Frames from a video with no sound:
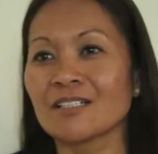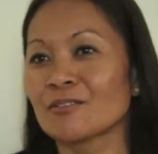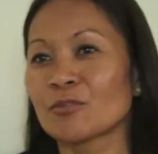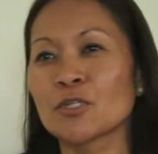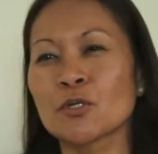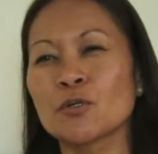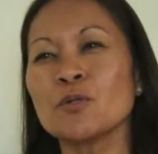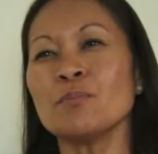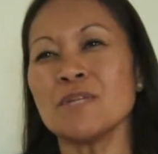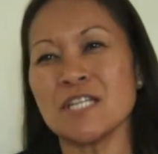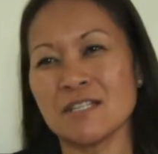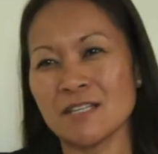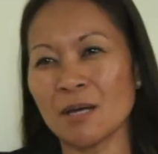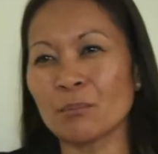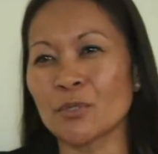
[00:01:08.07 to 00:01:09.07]
Recruitment
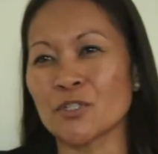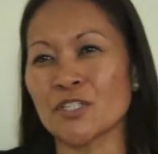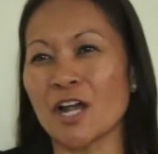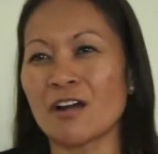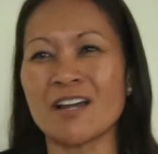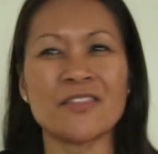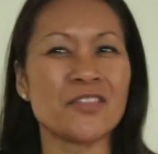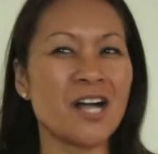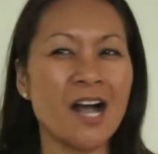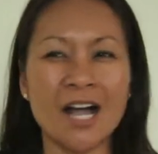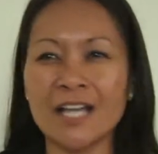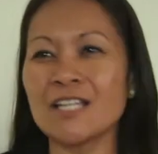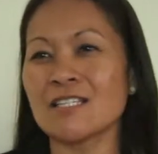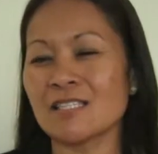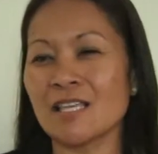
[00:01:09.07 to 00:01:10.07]
numbers are at the
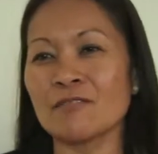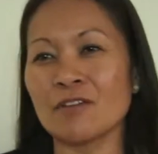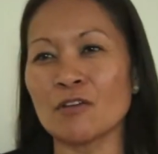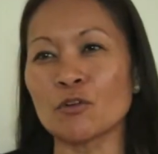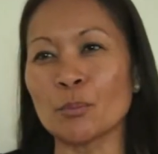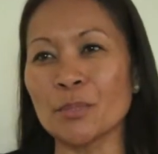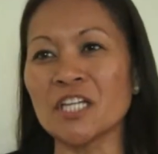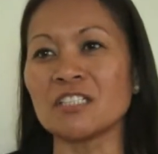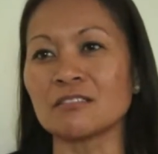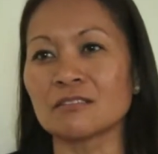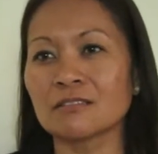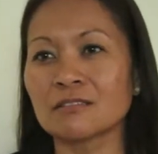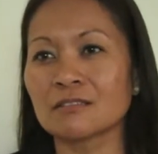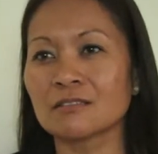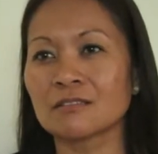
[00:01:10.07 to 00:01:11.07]
highest they've ever been.
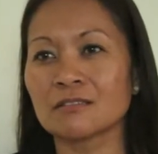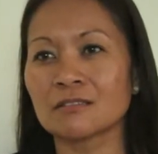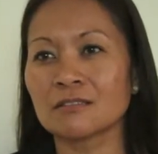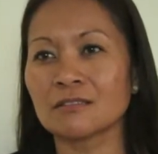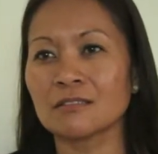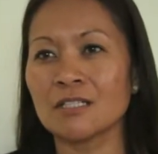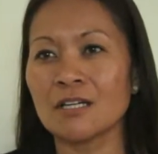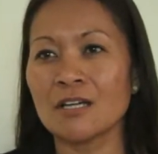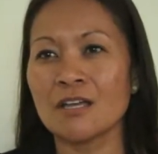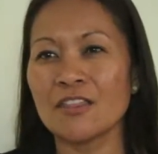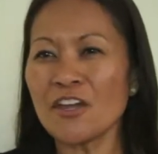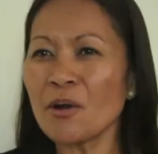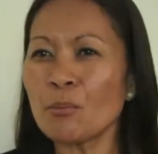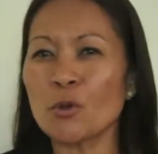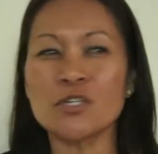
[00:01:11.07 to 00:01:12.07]

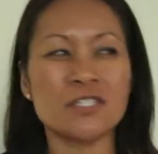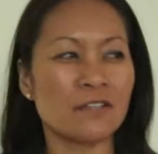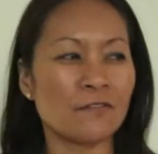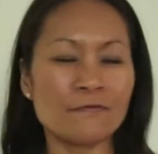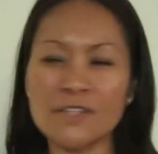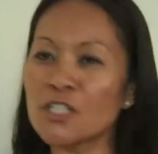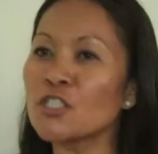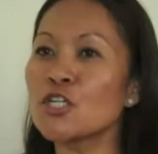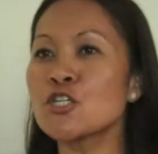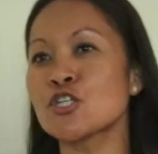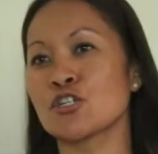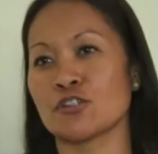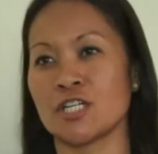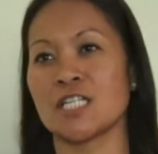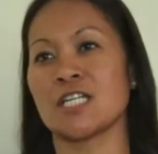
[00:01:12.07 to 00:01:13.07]
There are more civilian
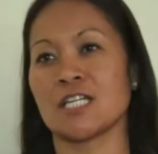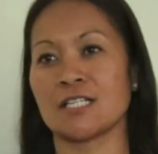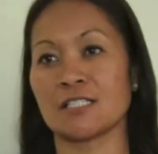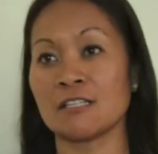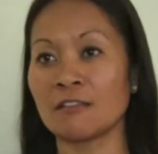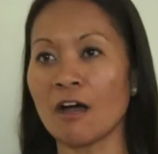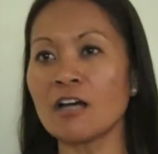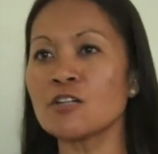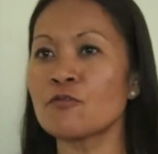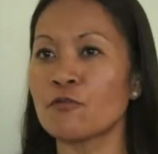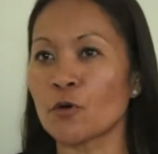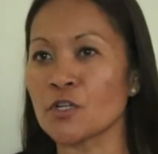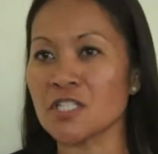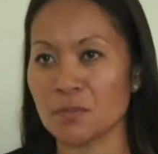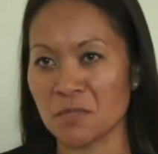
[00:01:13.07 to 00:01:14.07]
trainees in law
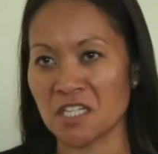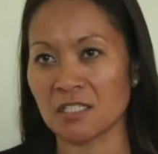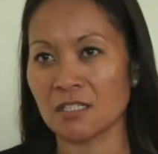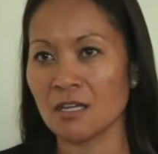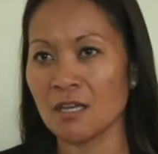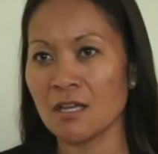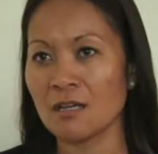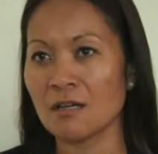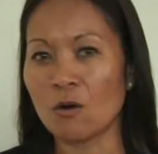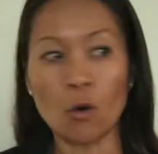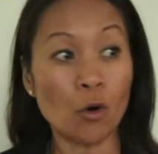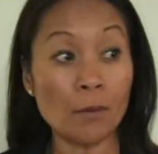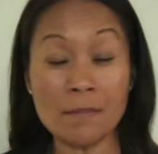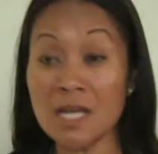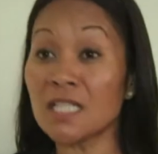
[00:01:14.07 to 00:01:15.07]
enforcement
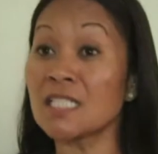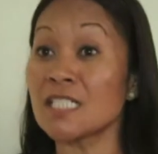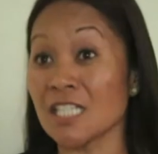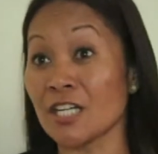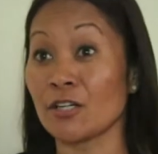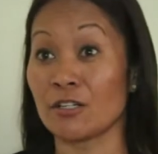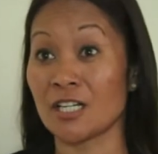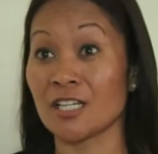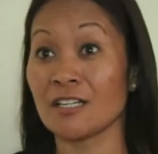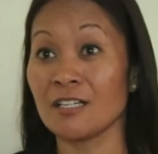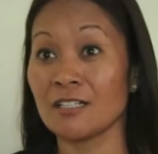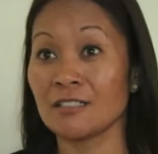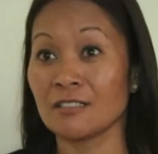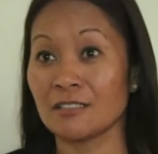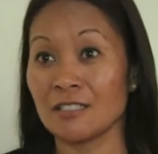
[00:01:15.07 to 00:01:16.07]
or military
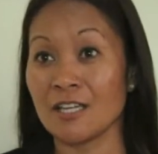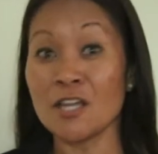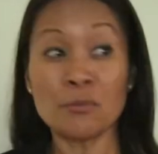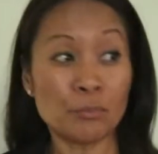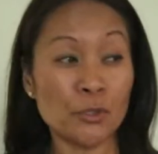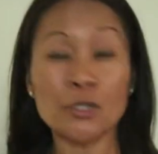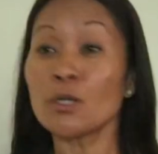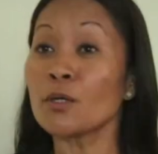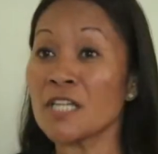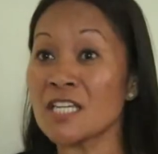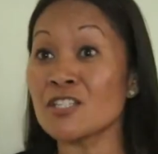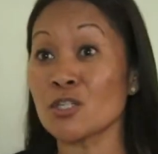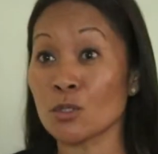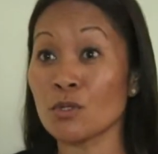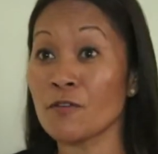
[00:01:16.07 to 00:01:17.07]
in bureau
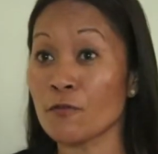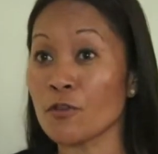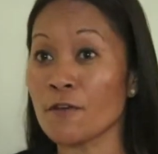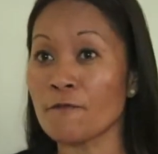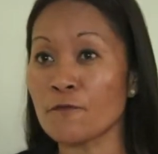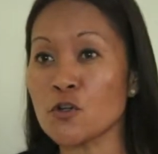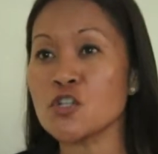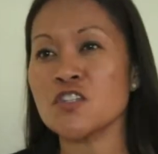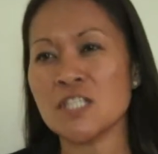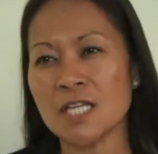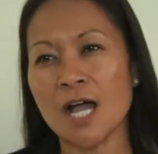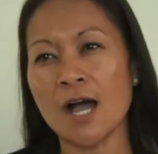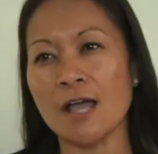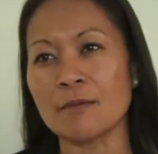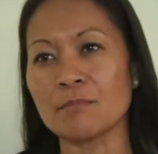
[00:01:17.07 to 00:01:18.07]
history for the first
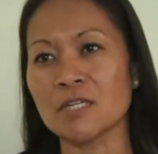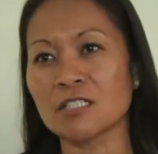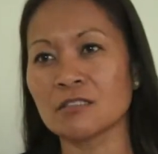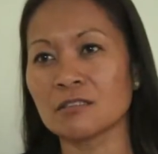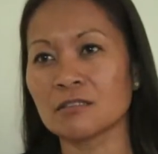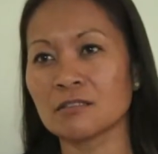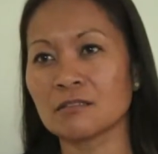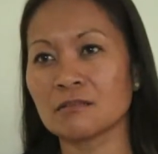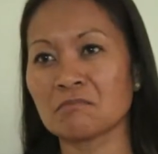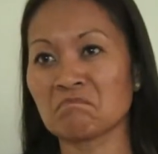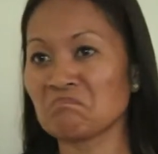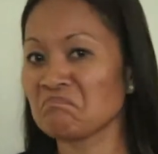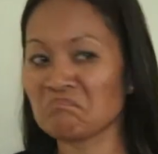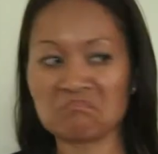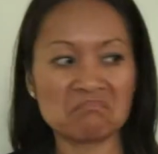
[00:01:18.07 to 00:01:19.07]
time.
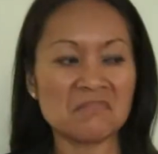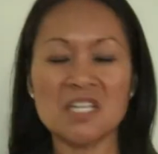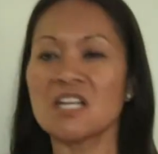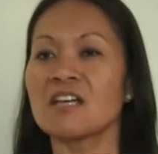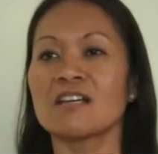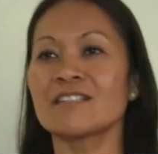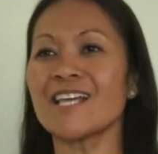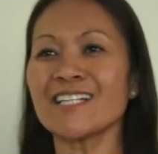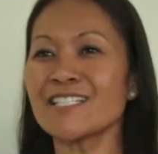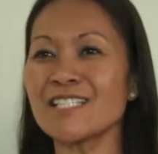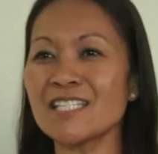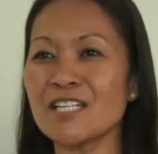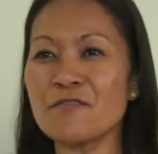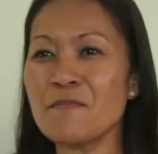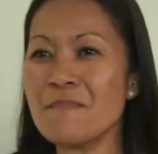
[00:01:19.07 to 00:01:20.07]
But that
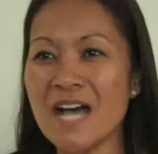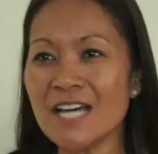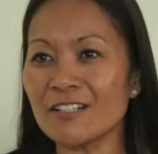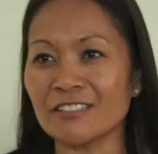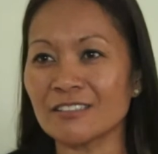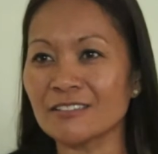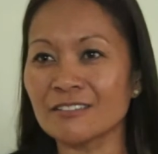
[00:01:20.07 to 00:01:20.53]
doesn't even matter.